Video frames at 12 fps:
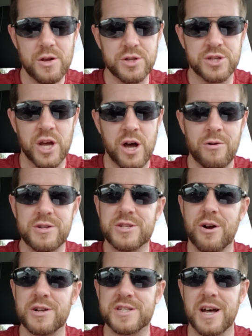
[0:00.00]
So it
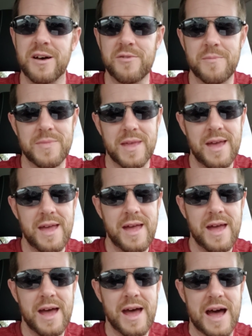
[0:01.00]
starts off,
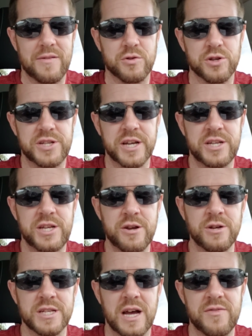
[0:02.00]
after 6
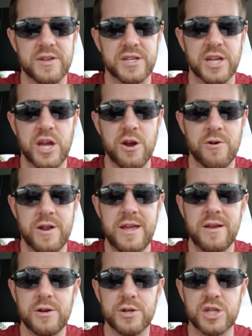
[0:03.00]
years of the
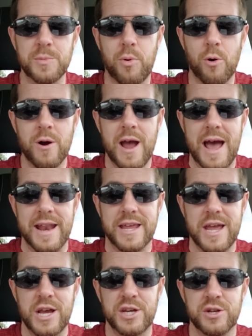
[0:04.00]
security, support, and
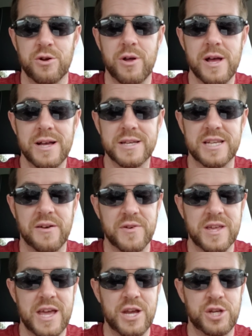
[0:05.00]
occasional
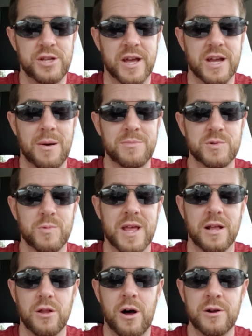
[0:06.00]
suffocation that comes with
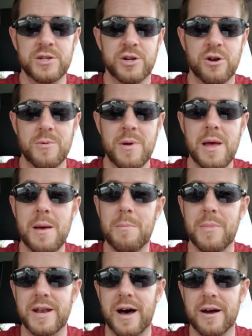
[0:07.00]
a long-term
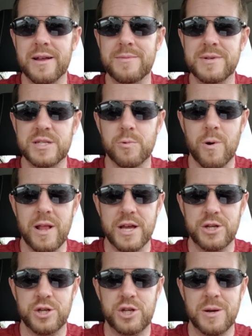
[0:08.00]
monogamous
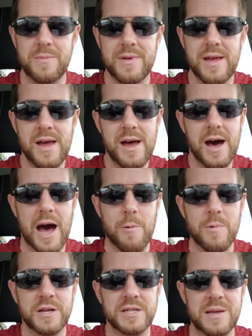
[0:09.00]
relationship, I
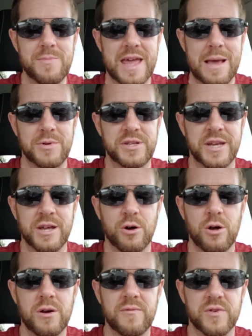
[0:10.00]
recently became
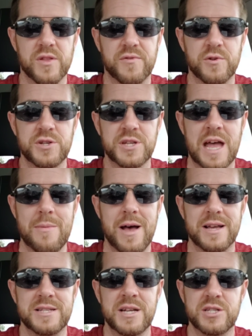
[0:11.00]
single for the first time
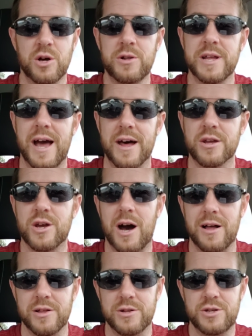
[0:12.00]
as an adult out of
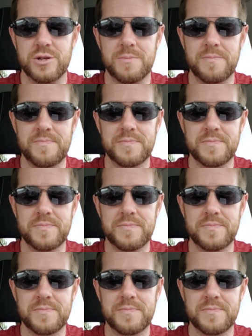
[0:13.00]
college.